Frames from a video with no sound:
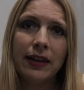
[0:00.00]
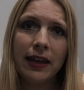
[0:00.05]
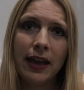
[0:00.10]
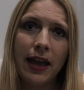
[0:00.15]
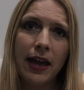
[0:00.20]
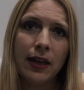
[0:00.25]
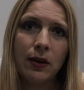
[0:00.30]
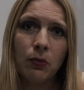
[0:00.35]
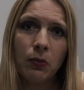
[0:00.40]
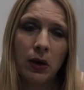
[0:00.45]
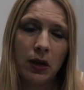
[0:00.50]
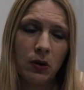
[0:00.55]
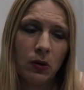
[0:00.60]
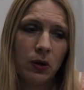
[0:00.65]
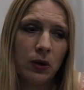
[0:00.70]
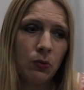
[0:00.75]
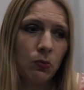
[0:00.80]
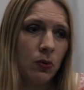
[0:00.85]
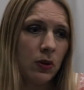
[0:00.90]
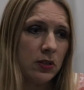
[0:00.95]
and again, whether
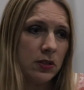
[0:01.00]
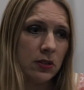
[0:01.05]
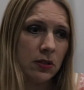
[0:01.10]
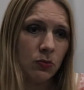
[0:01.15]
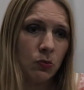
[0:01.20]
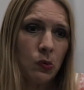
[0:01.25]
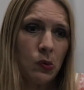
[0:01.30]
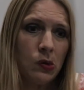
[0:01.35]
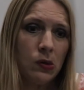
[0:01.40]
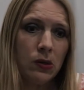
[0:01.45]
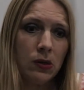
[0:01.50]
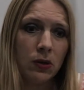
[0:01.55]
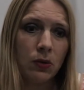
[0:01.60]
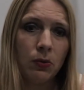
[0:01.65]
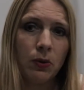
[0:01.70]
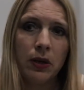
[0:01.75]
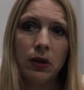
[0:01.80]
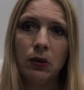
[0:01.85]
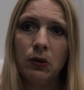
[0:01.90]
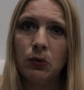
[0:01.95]
it was at work,
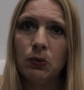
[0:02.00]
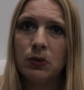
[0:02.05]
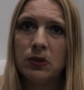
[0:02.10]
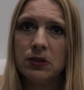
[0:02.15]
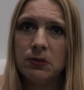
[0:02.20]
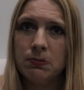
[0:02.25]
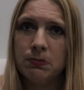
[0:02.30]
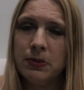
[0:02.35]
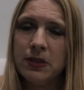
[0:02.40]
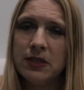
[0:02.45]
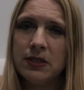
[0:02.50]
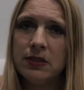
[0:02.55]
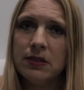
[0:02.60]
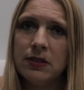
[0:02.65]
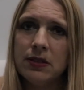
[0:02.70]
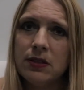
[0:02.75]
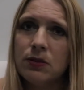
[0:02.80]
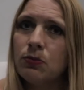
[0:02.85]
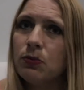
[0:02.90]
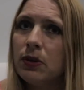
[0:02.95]
whether it was in
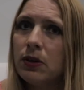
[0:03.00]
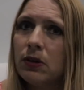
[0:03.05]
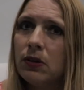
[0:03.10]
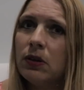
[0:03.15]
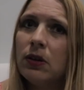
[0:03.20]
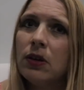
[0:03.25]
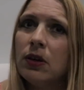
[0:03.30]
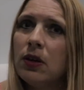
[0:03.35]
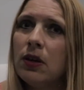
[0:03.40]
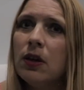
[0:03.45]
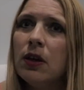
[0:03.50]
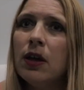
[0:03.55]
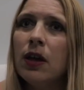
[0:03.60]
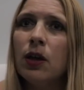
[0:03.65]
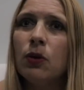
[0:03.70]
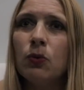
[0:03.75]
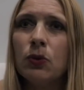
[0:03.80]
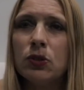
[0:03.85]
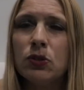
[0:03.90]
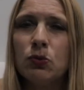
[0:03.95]
business, whether
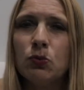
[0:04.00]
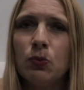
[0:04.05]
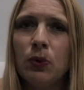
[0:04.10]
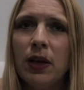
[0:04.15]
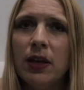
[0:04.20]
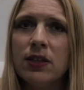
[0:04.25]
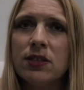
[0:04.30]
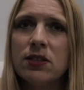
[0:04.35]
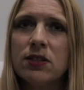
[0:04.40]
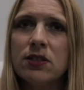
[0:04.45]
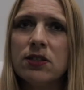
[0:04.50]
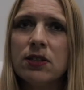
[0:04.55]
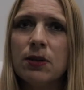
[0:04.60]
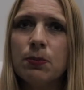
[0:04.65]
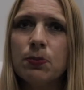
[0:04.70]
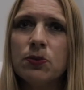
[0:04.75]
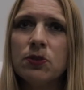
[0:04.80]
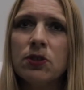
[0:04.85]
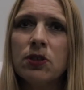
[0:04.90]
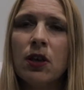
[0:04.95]
it was in
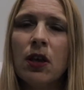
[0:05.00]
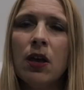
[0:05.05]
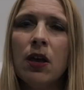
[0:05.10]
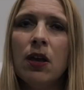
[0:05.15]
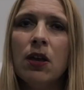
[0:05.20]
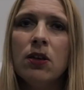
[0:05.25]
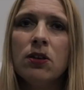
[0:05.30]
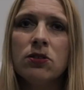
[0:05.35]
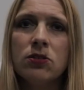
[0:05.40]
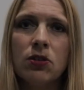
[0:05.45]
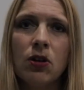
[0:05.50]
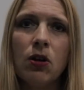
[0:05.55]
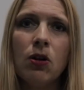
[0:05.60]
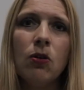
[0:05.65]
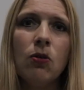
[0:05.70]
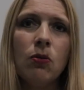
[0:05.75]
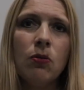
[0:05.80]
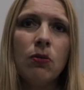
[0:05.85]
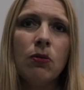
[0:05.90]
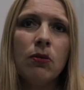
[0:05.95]
relationships.
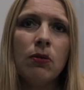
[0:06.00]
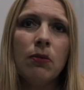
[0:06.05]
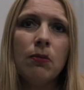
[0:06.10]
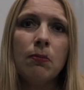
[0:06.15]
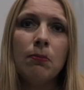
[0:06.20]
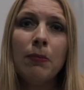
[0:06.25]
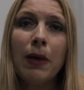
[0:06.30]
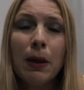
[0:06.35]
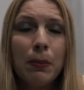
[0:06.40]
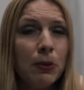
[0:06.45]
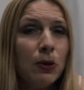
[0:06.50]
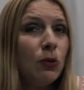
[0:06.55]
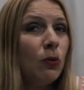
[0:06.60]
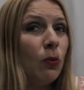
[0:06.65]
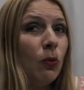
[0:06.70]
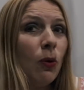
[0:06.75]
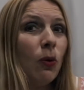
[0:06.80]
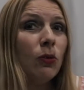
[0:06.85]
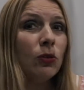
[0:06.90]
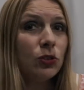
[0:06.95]
So maybe you
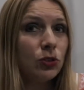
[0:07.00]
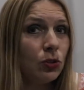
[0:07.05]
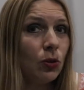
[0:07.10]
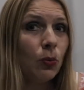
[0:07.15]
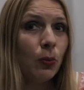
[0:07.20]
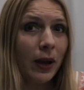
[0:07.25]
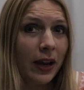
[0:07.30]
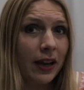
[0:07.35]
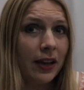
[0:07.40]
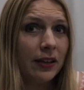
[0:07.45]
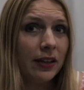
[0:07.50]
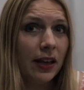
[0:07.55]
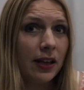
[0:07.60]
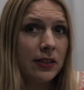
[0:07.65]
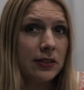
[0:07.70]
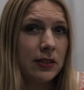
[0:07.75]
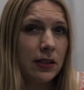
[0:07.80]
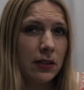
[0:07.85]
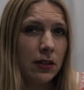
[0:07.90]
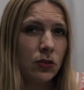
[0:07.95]
also
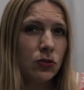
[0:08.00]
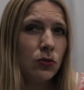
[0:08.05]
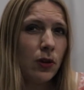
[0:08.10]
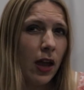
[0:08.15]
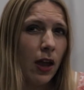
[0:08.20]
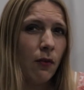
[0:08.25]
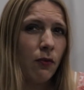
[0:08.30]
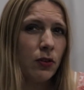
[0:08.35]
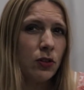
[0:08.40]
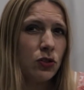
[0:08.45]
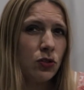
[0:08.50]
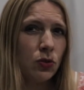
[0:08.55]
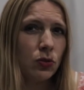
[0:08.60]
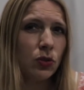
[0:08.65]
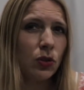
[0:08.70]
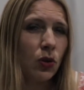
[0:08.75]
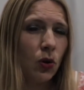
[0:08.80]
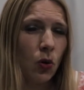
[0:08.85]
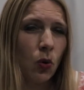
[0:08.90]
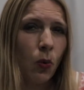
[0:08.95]
recognize that you have a
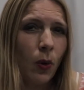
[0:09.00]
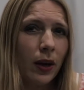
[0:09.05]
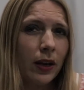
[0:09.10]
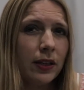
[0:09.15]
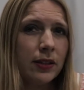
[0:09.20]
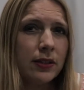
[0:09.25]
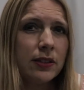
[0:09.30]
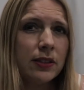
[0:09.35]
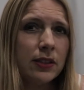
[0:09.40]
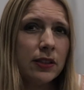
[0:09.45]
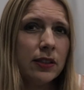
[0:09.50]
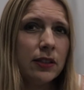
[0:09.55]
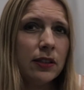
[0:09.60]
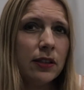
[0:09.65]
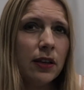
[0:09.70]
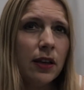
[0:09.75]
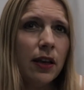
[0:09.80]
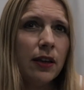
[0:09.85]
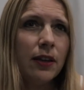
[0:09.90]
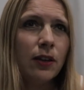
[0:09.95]
certain quality
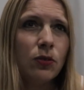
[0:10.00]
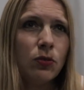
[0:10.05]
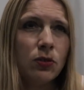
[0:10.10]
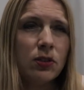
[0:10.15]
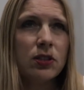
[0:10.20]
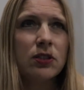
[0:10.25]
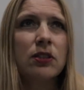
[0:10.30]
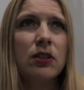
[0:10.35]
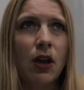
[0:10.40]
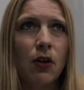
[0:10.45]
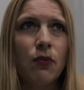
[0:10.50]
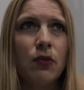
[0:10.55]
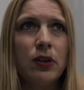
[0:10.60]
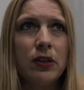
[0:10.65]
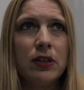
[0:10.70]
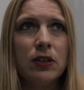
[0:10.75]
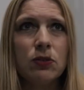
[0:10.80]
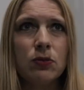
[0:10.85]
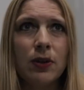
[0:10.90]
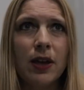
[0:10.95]
that you discovered
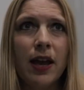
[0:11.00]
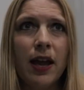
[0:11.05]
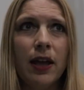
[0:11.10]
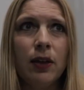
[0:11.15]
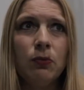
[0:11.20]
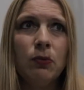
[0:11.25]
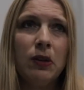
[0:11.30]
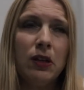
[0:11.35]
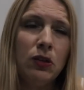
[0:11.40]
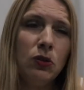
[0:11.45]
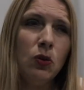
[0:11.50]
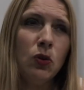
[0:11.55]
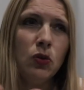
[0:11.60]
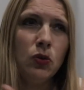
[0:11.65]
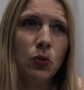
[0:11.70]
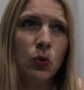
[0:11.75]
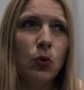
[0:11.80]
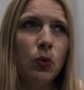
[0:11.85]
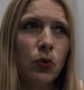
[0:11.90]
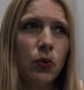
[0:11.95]
that you had in your
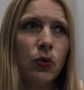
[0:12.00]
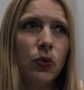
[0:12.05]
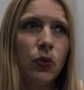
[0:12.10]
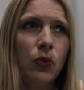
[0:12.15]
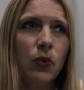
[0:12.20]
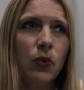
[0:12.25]
youth.